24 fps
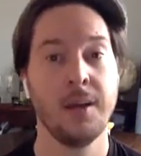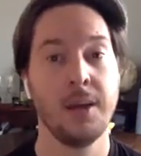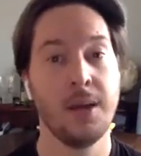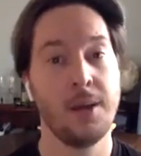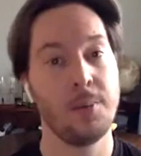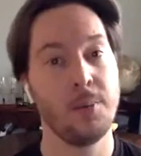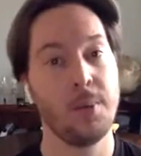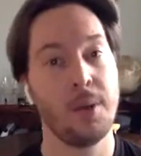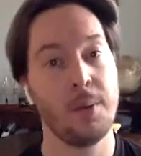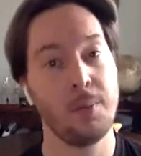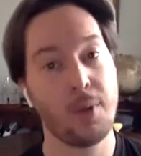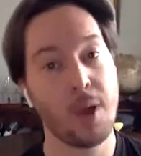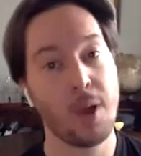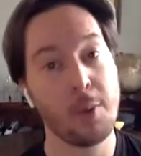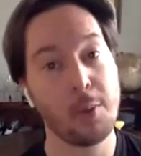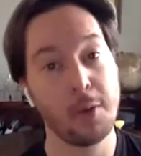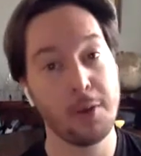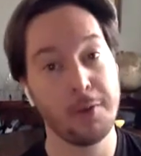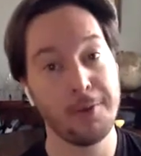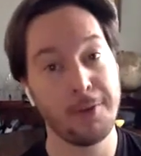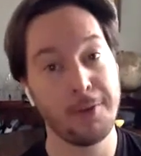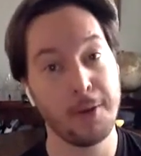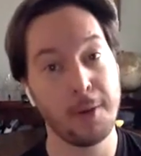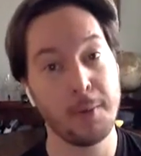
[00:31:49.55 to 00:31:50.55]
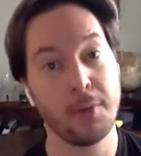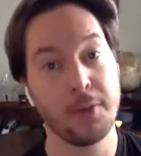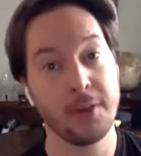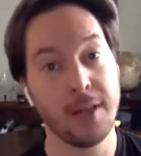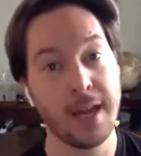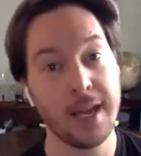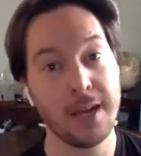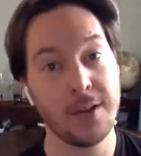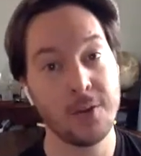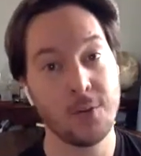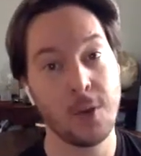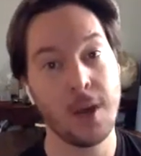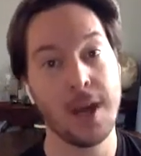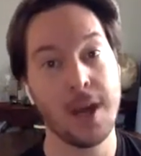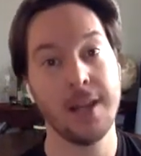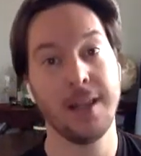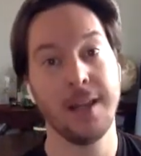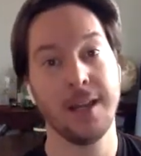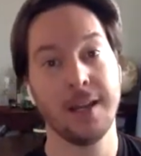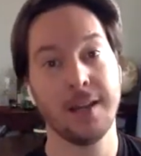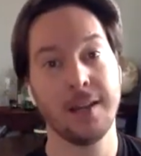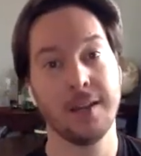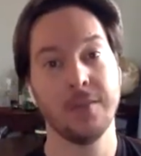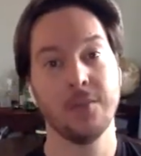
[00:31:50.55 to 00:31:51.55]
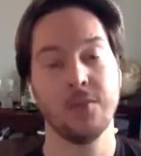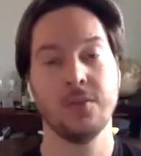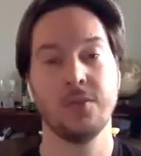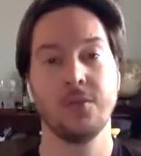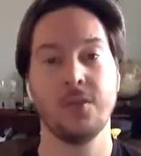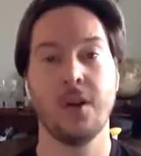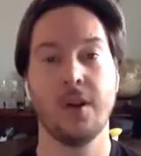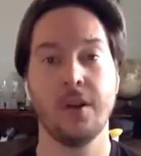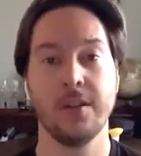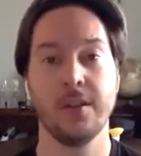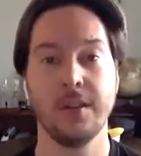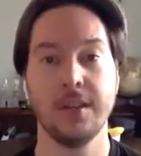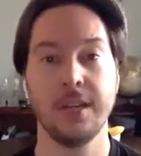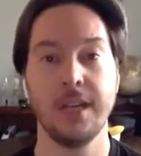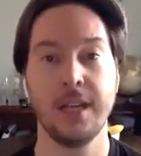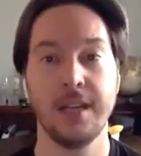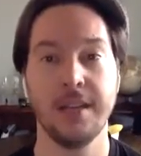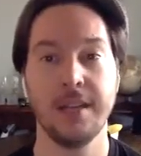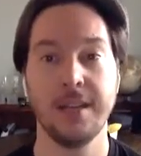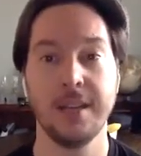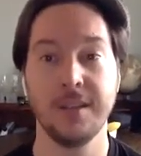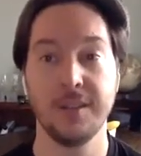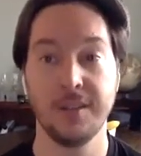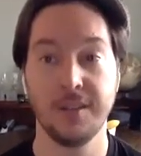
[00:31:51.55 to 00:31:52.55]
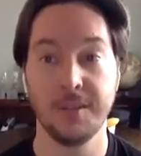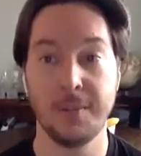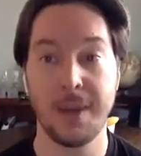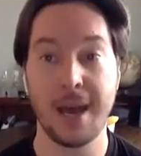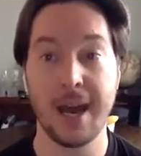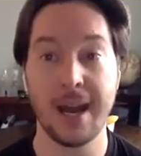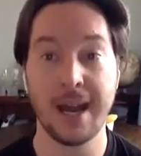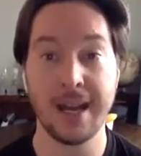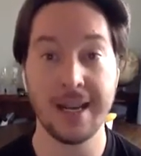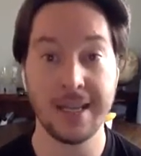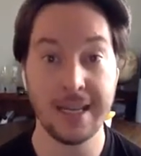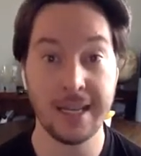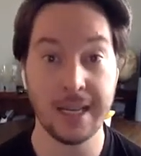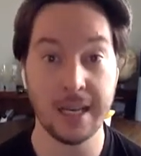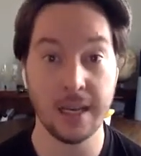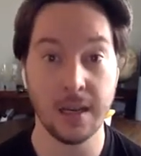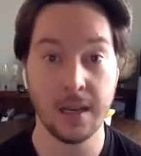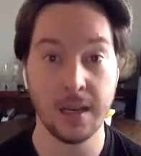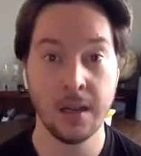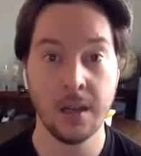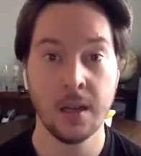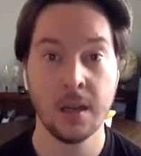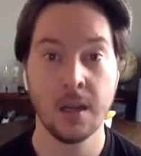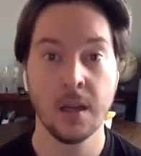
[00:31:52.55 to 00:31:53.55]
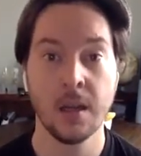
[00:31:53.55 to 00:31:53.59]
in probably a very polite way, like Jonathan did, this is a bad idea.